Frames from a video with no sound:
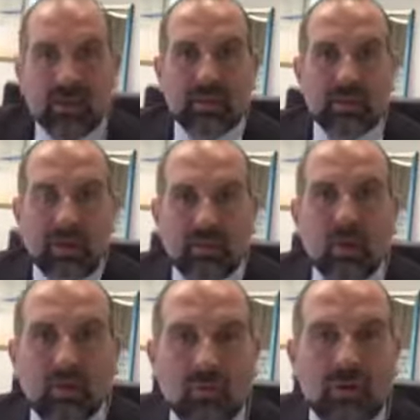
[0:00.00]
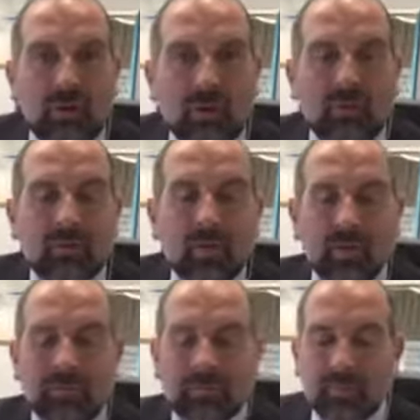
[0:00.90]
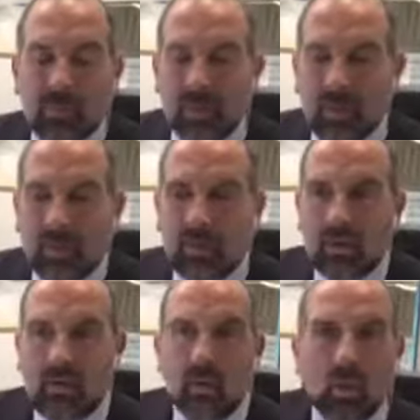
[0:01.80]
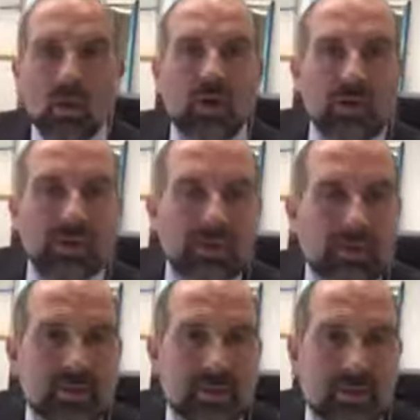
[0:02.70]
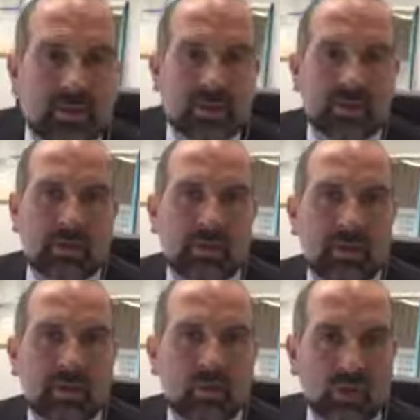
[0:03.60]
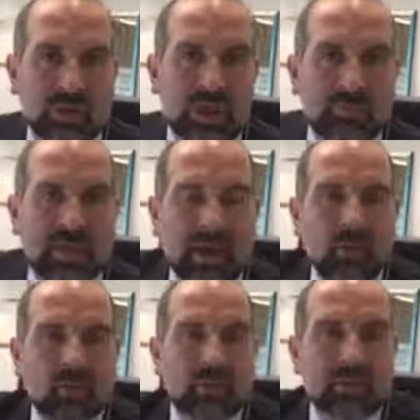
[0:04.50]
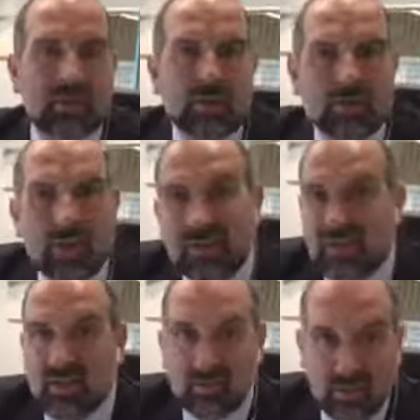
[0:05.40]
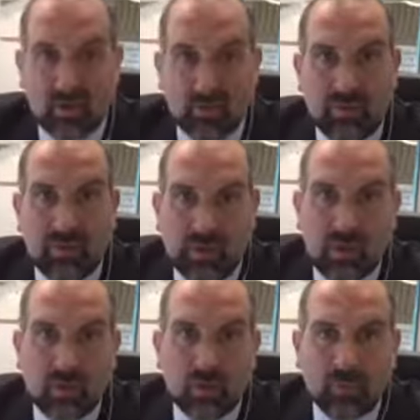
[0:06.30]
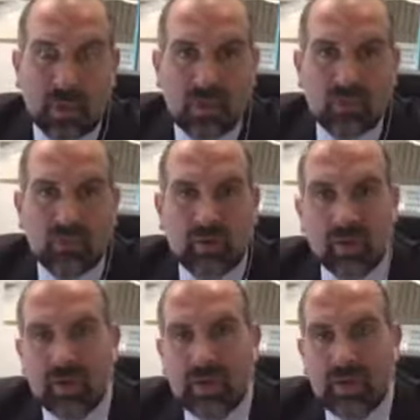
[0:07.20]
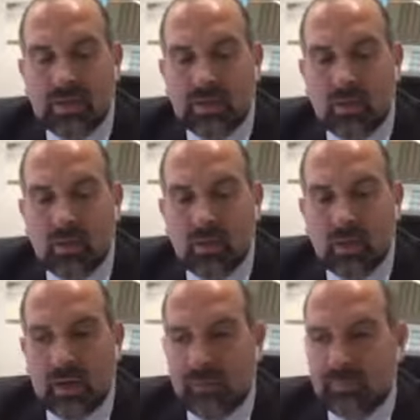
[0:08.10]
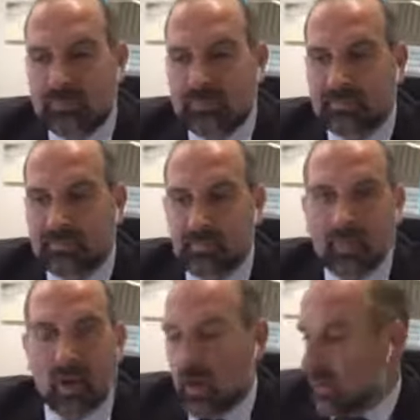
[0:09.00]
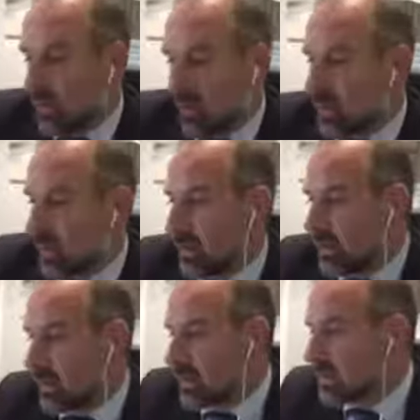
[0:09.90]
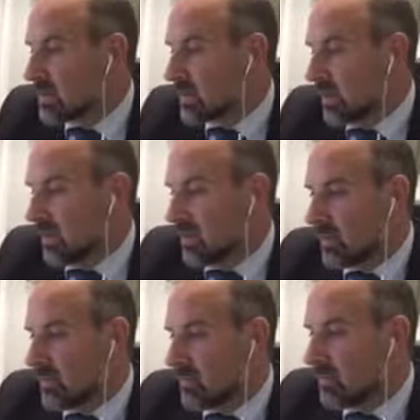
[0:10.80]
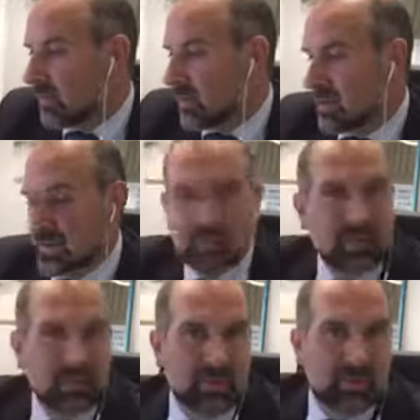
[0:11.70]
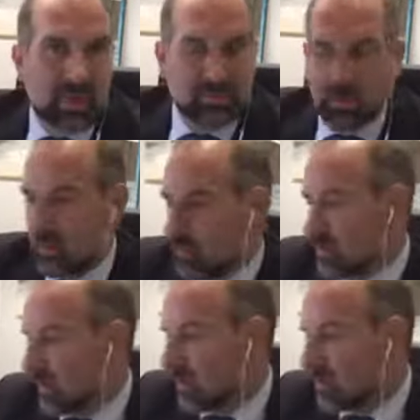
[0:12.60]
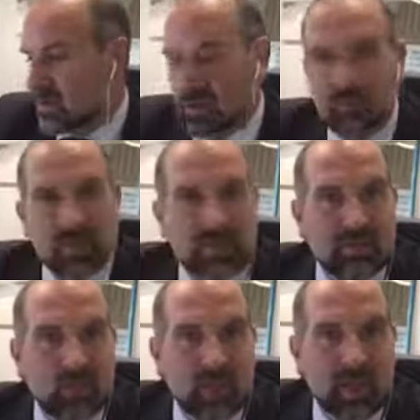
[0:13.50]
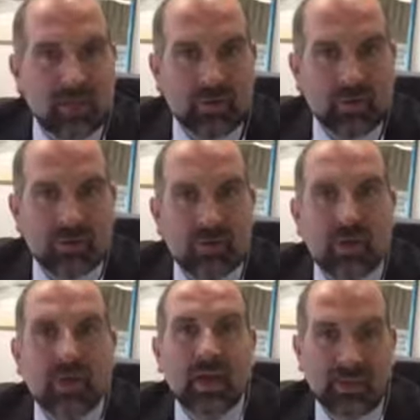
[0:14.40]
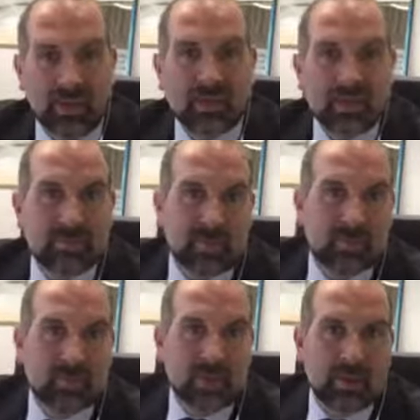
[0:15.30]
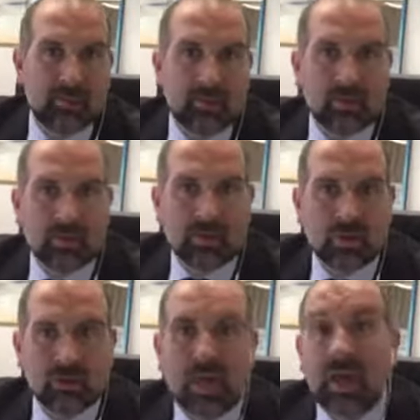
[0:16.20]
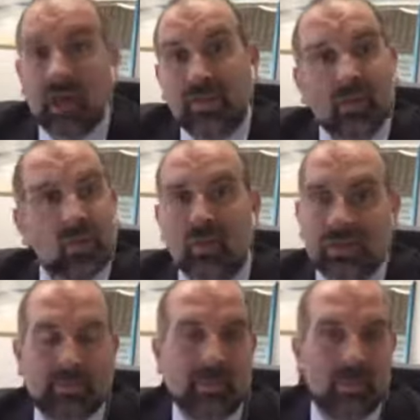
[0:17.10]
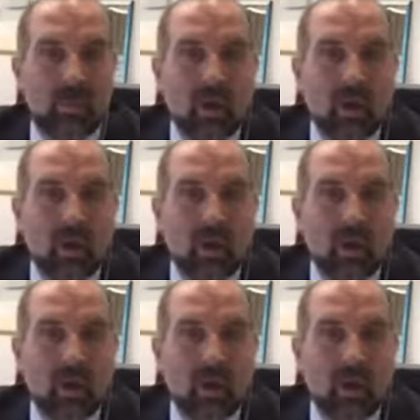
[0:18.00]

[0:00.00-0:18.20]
they've got very worthy concerns, and which can be helped with surgery, and the surgery's got a very low complication rate. So no, I don't agree that it doesn't make people happy a long term because they've all got other issues. I think it does make people happy a long term. I think you'll always get people who